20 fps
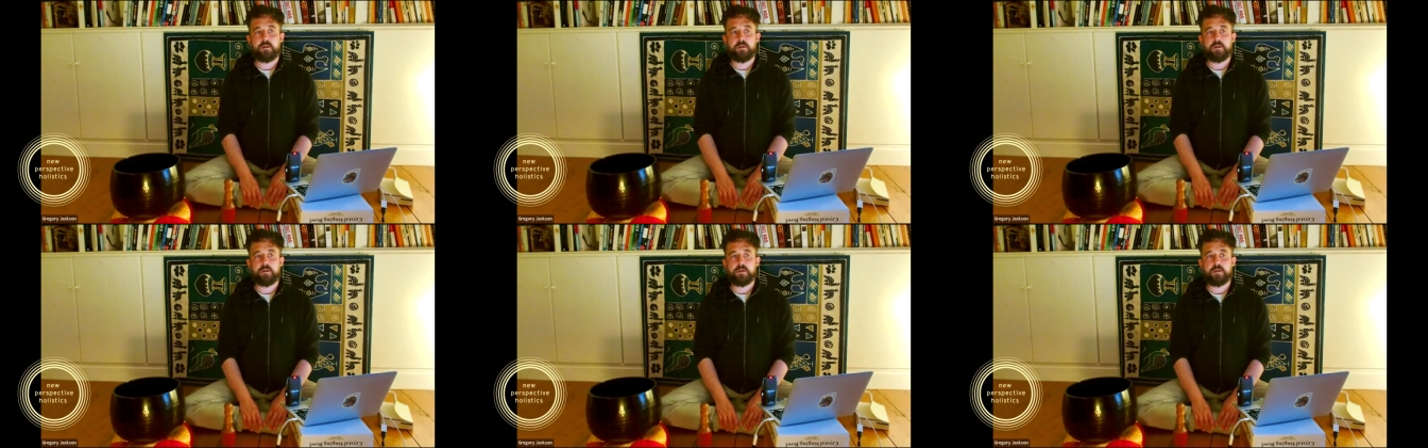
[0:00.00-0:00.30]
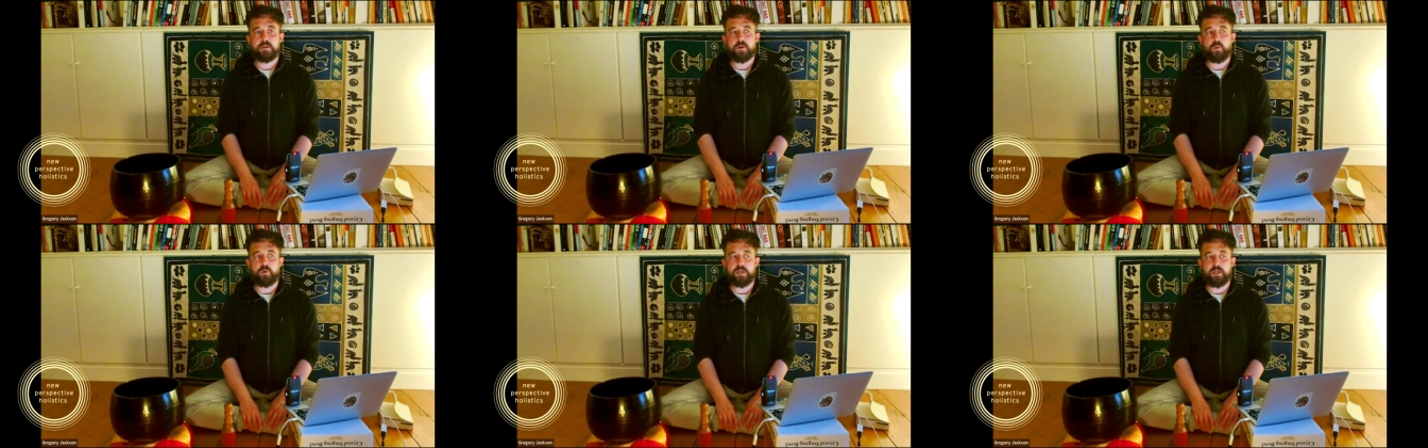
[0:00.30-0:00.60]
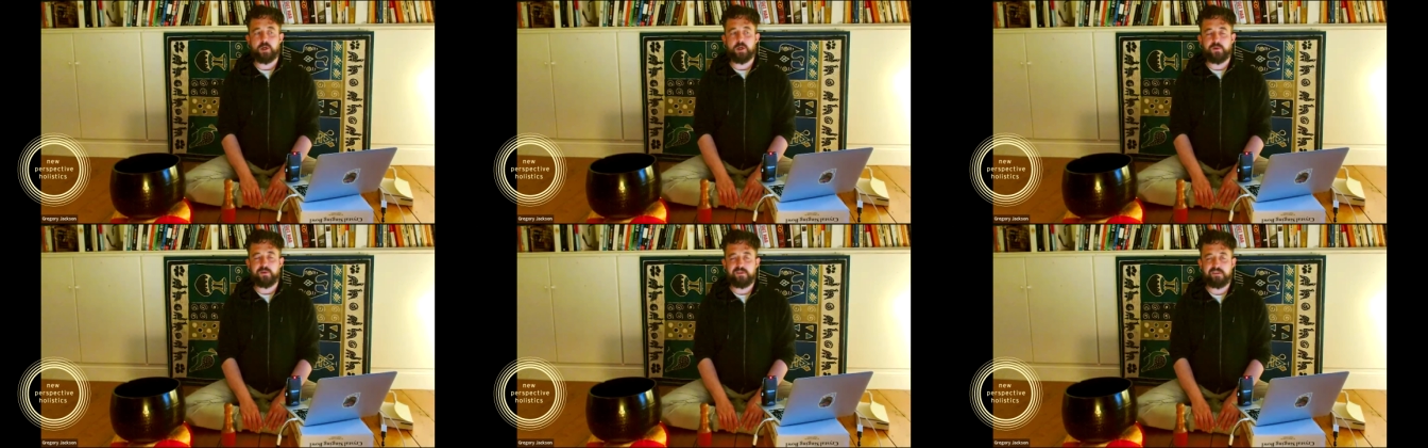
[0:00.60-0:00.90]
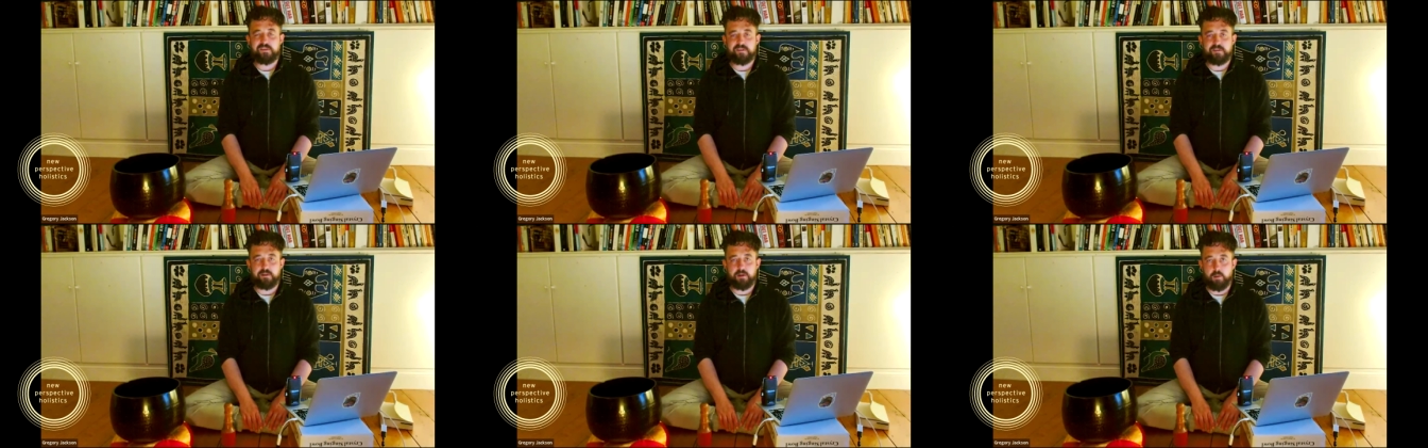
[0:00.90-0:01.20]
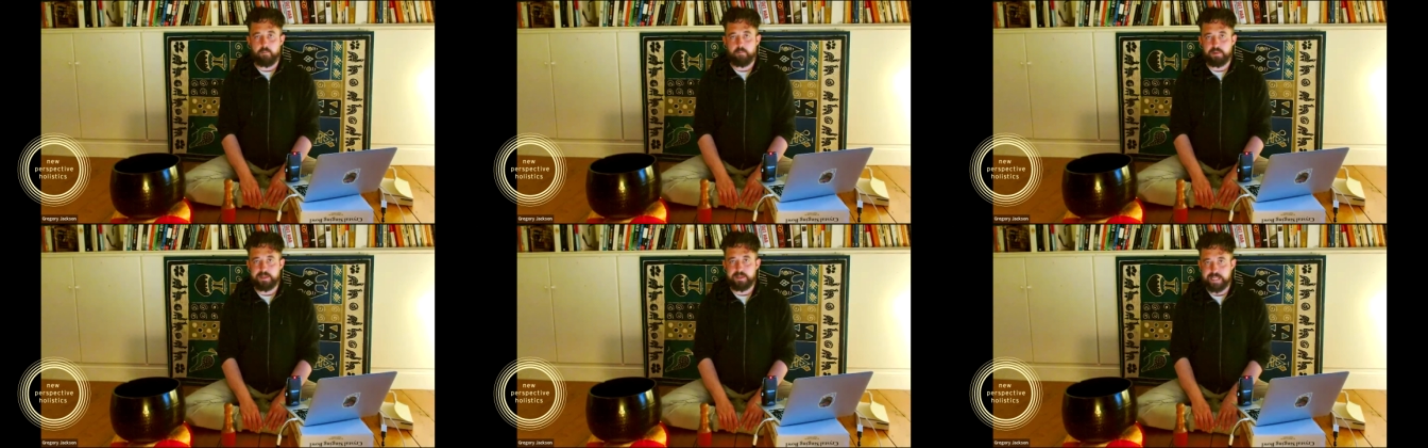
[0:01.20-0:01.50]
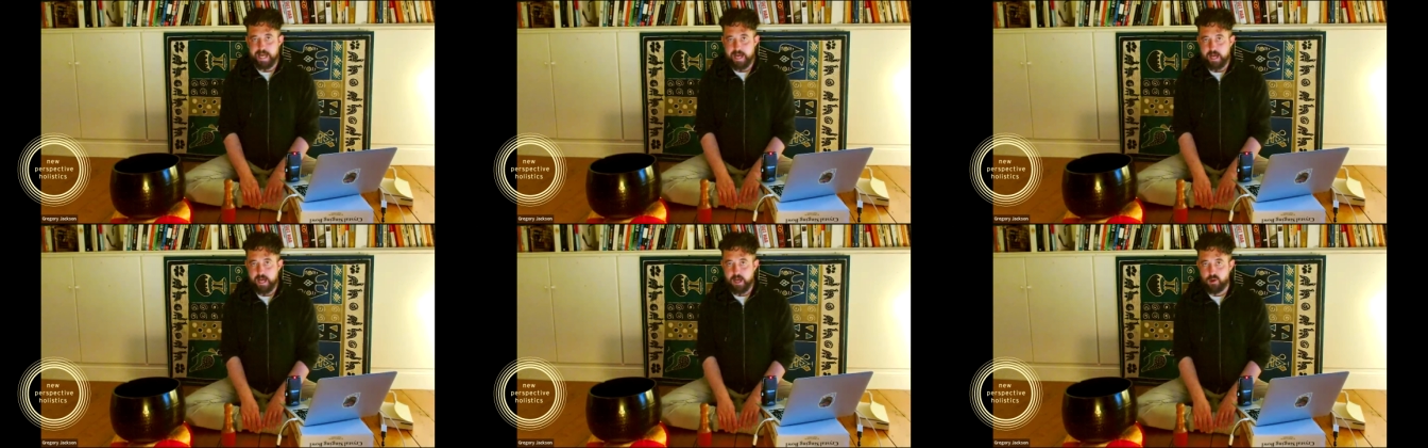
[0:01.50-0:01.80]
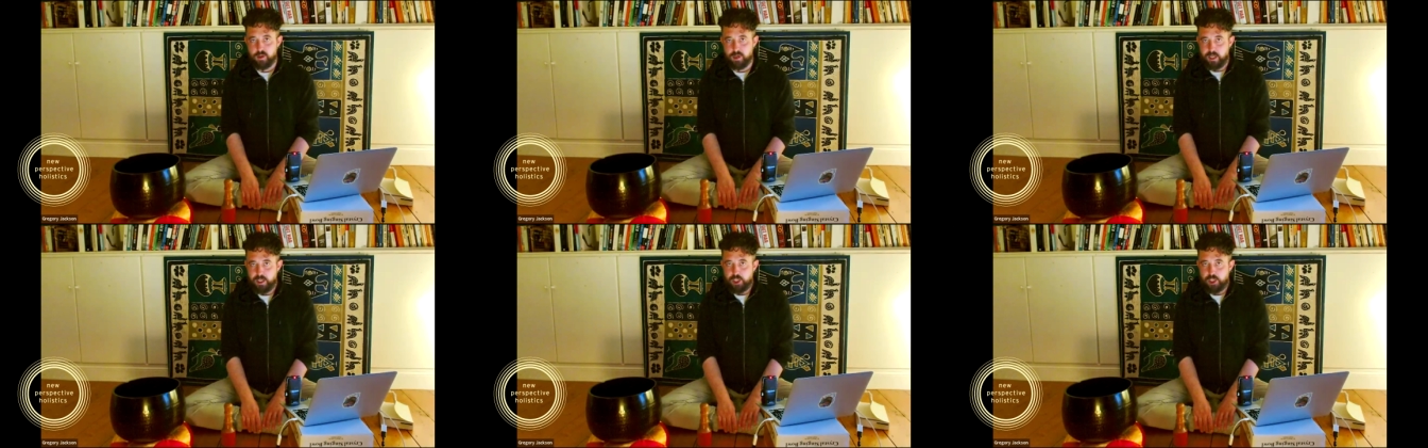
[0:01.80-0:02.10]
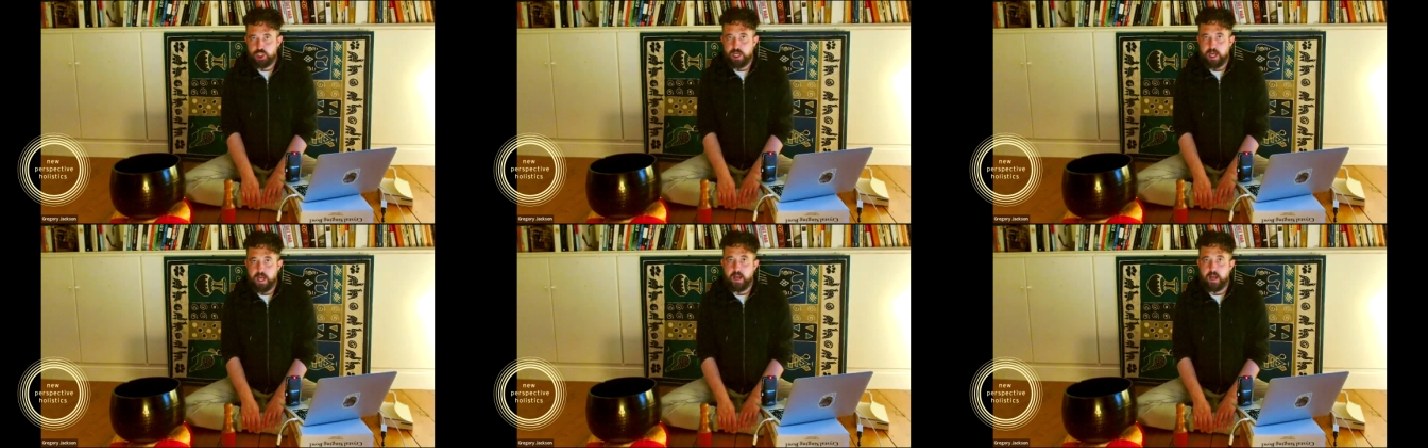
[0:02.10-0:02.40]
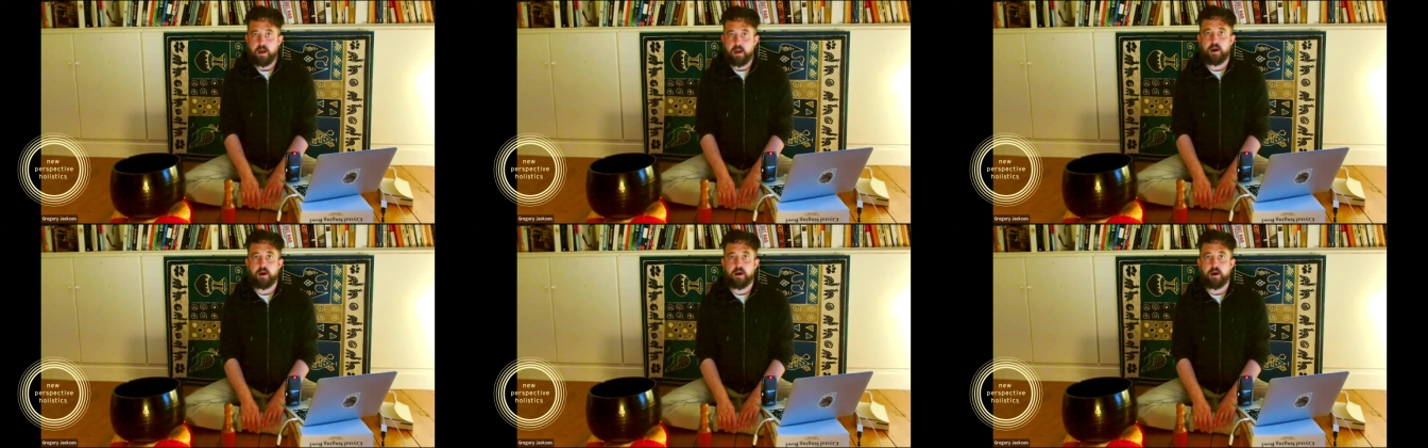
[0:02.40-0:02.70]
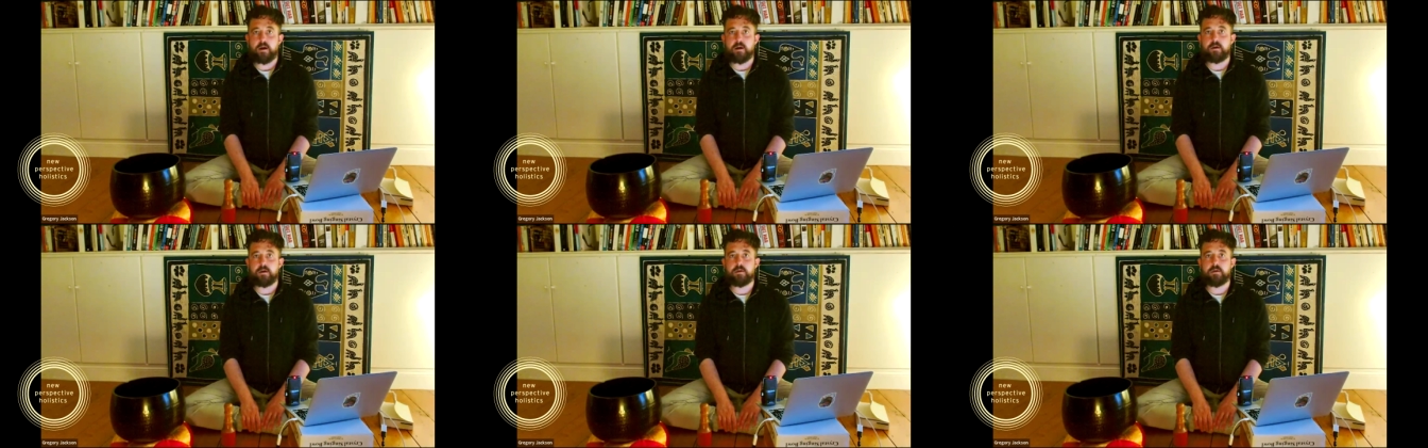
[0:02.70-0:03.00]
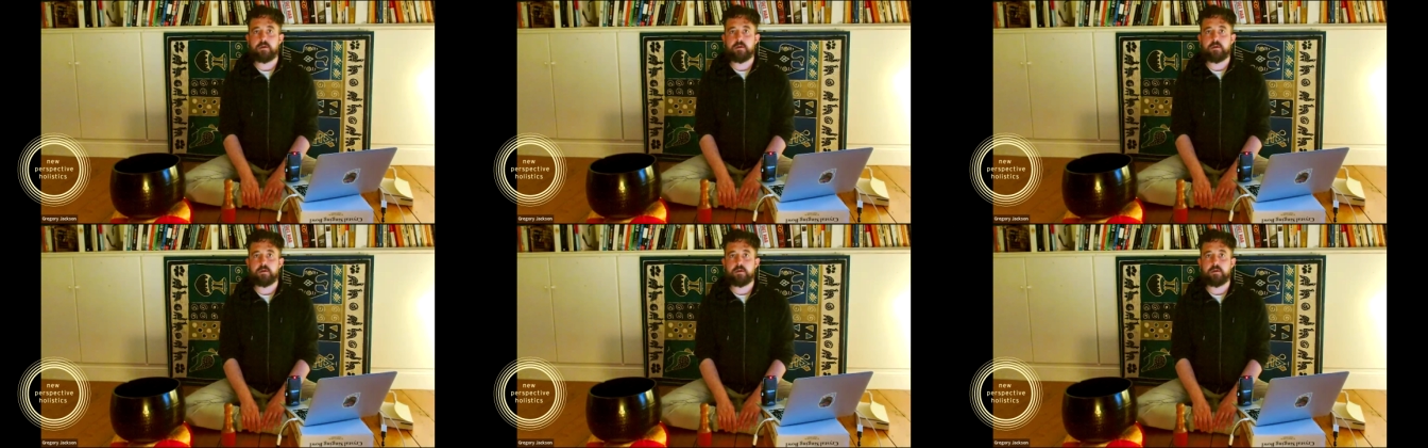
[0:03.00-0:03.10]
so we don't slump down on a chair.